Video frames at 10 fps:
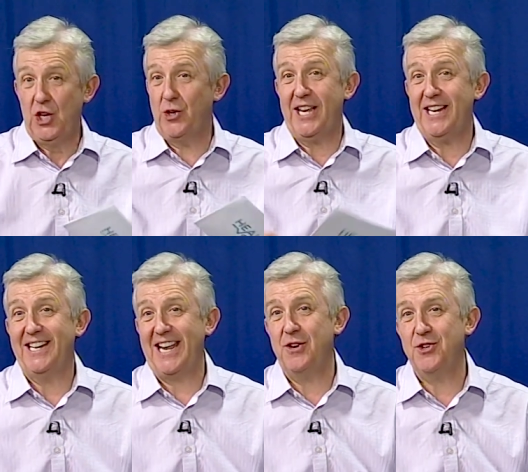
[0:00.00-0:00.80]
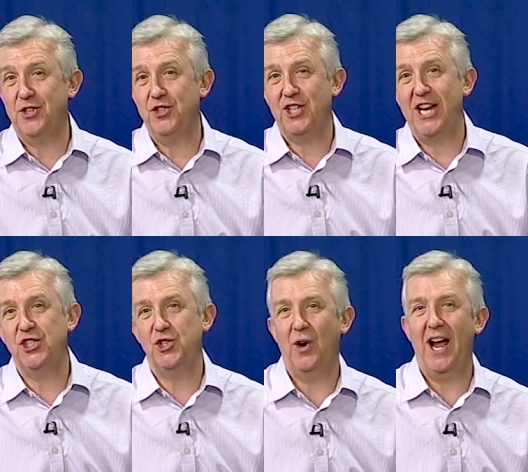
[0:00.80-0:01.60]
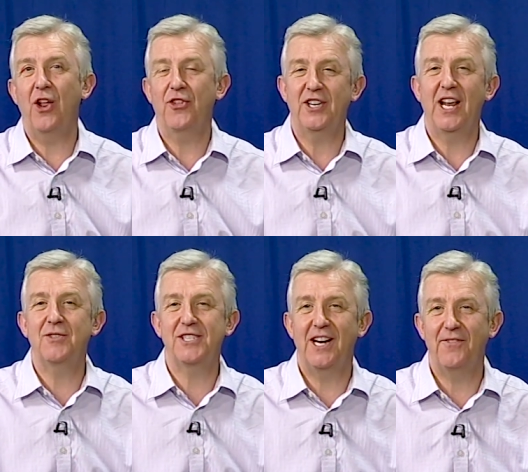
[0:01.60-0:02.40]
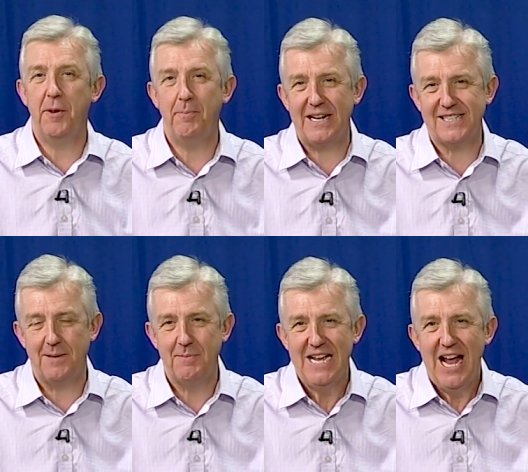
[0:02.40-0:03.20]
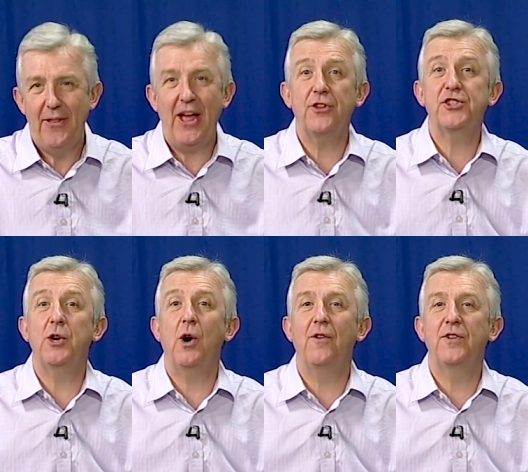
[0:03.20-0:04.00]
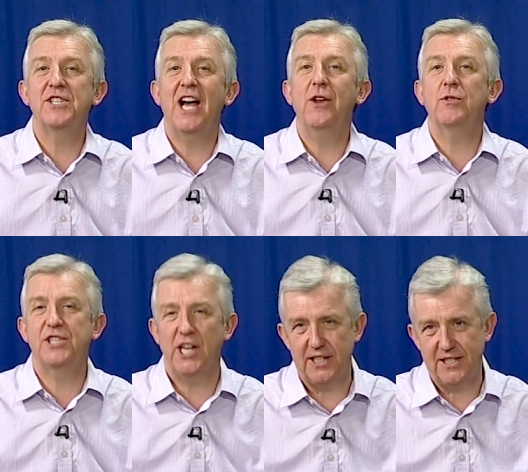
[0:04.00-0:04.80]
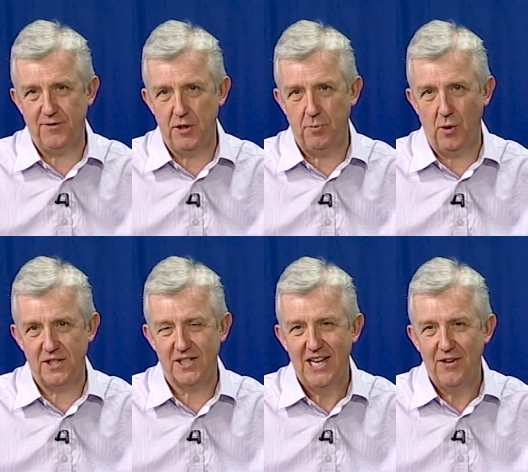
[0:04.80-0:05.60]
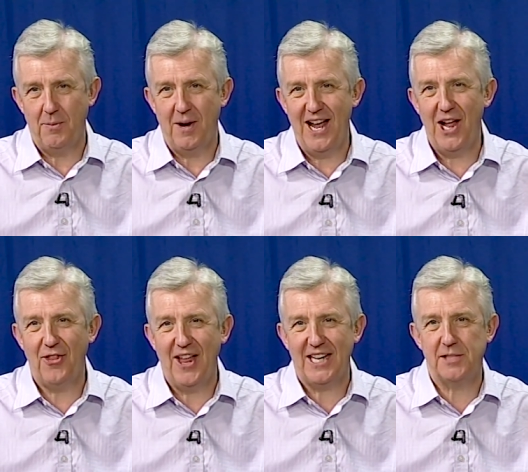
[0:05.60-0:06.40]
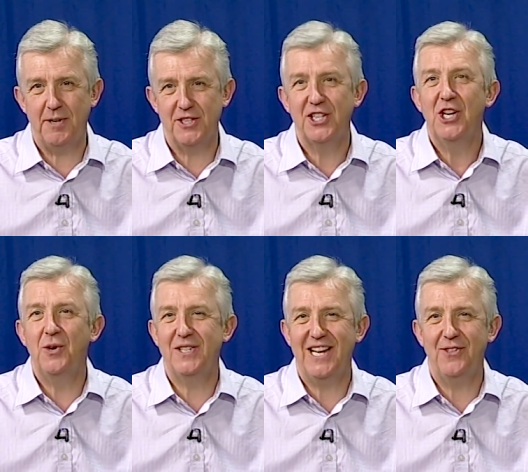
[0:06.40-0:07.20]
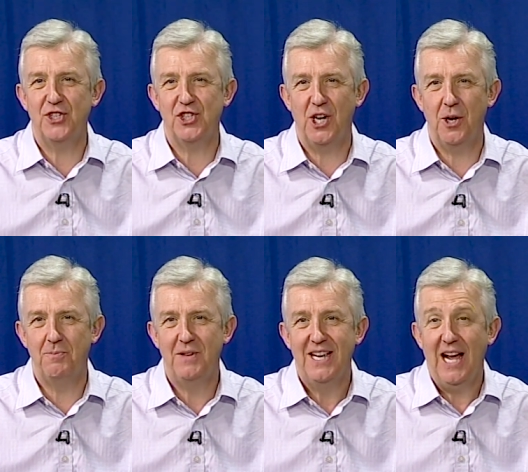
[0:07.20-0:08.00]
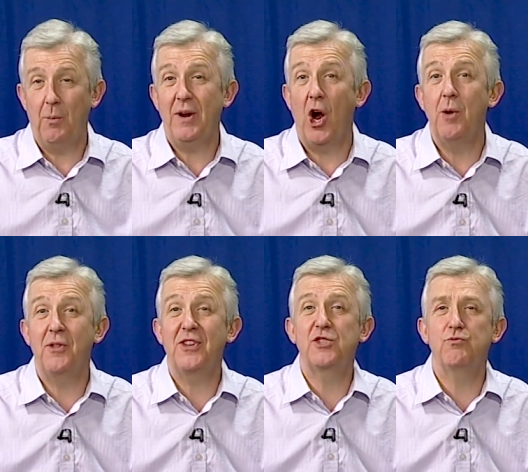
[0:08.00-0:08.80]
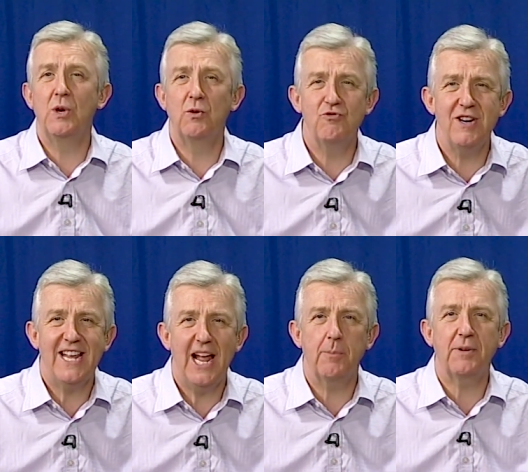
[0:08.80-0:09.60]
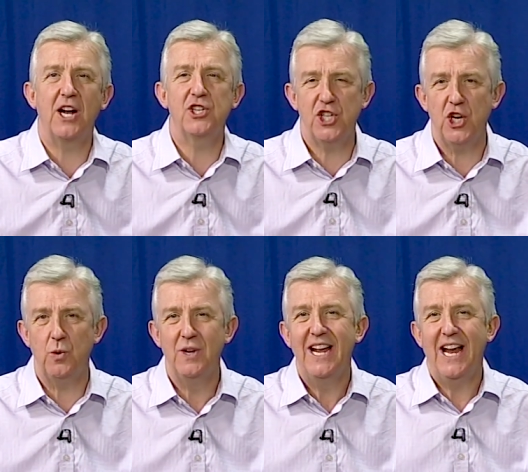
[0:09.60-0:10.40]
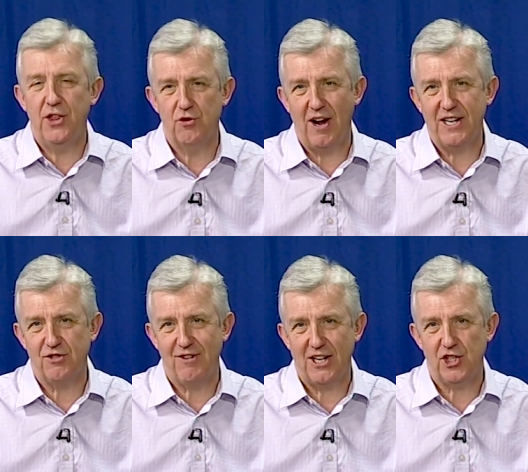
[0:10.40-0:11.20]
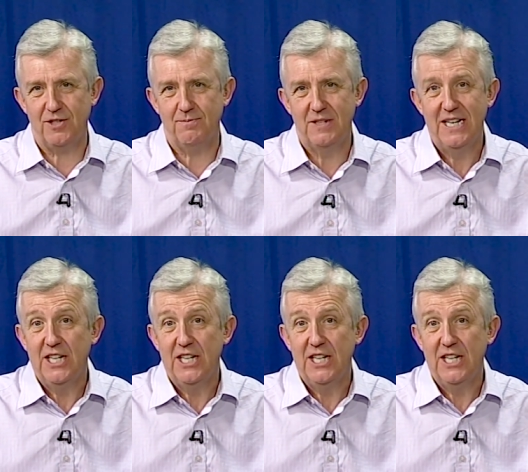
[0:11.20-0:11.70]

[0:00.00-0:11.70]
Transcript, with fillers: Looking at how you can change your health and lifestyle for the better, the Health Show offers an alternative viewpoint from our health experts who attend the show. And we hope that this will really help guide you in the right direction.